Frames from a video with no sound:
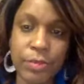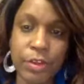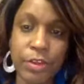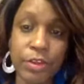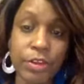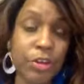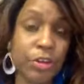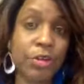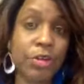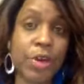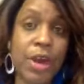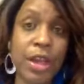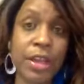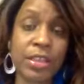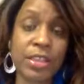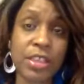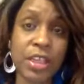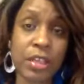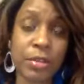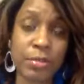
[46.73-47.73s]
you don't know how to
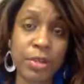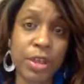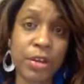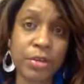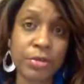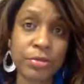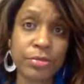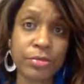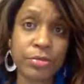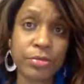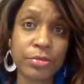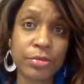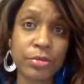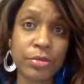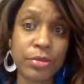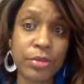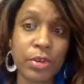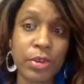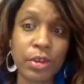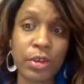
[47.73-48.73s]
tell them no?
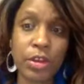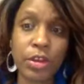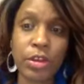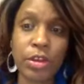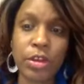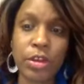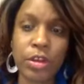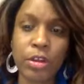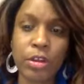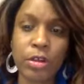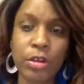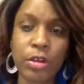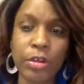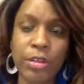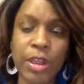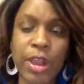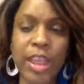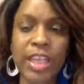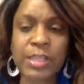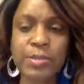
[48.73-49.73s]

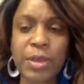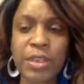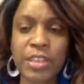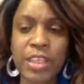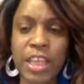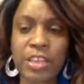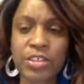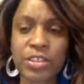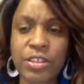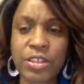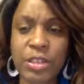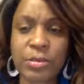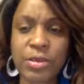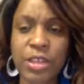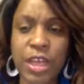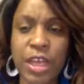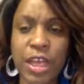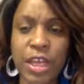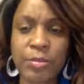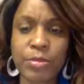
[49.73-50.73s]
The expectation
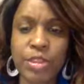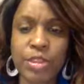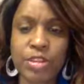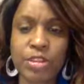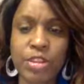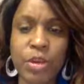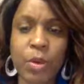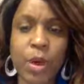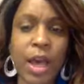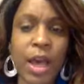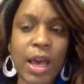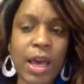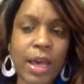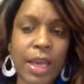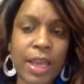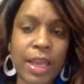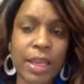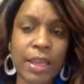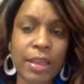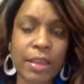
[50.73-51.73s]
sometimes is so
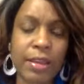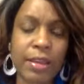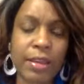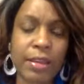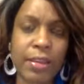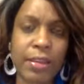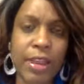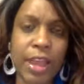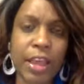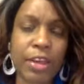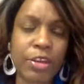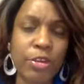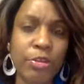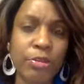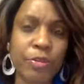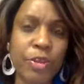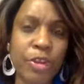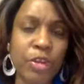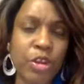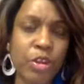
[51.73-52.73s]
high that you
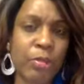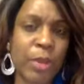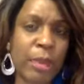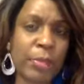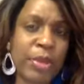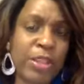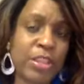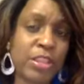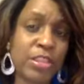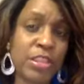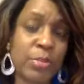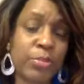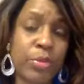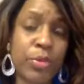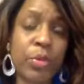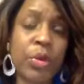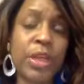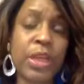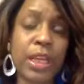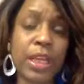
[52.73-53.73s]
feel you may be
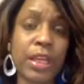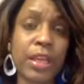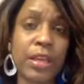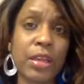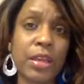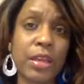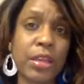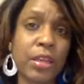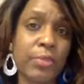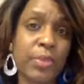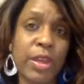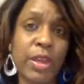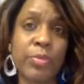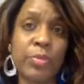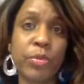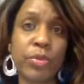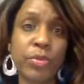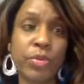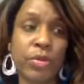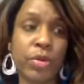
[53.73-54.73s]
disappointing the
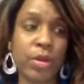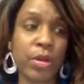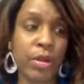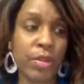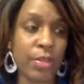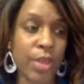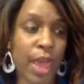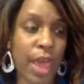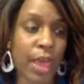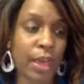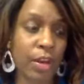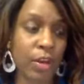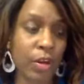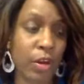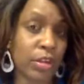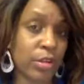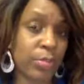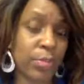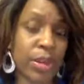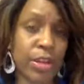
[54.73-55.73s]
people that
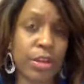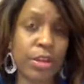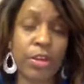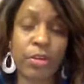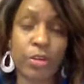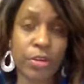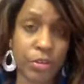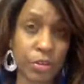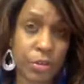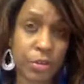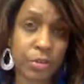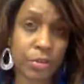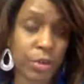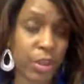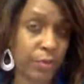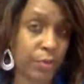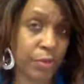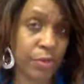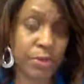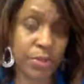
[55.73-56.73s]
are depending on you
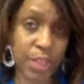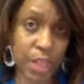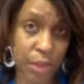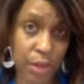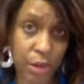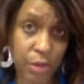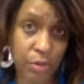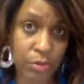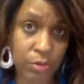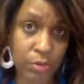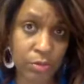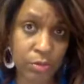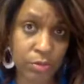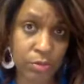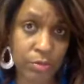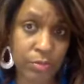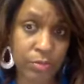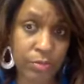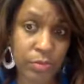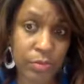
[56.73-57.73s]
if you say no.
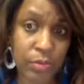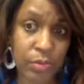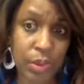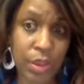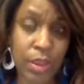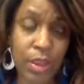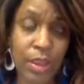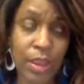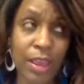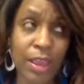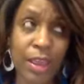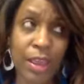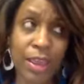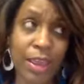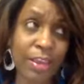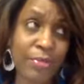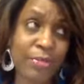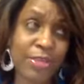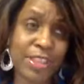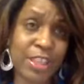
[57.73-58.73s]

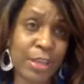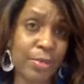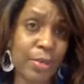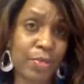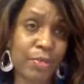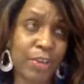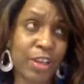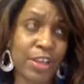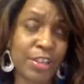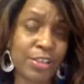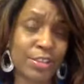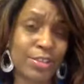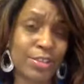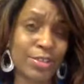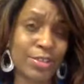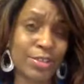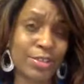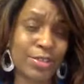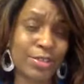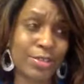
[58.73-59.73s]
And for some of us,
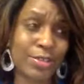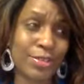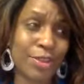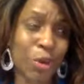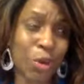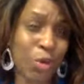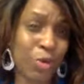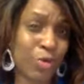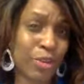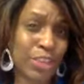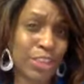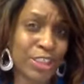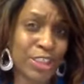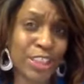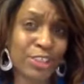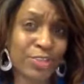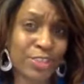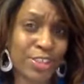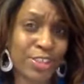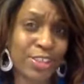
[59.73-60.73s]
the
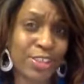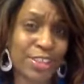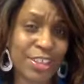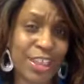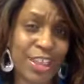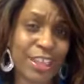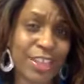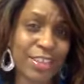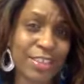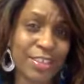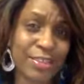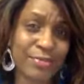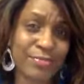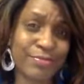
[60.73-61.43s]
overachievers, yeah,